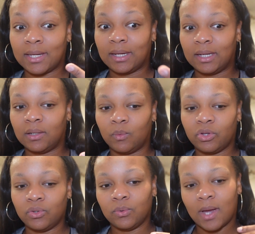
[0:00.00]
in
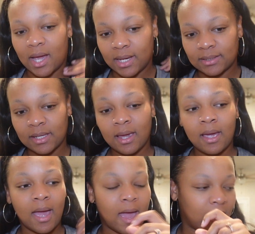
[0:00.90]
with you guys.
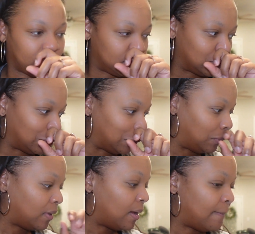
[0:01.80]
I have
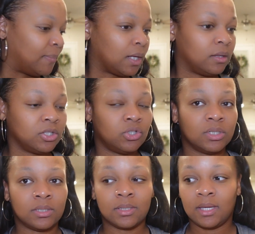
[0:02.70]
to make
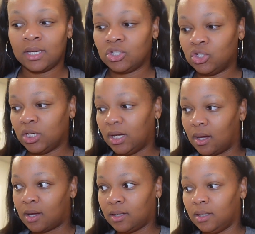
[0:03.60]
lunches, get
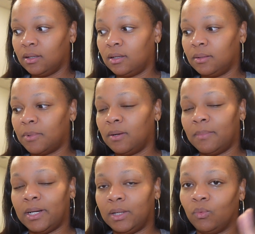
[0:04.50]
Gianni up.
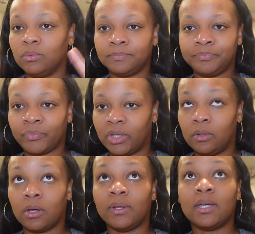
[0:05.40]
Armani, you
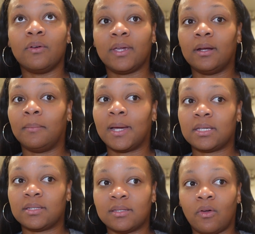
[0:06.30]
know, he gonna get up by
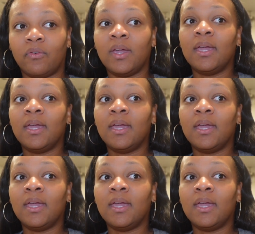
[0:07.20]
himself.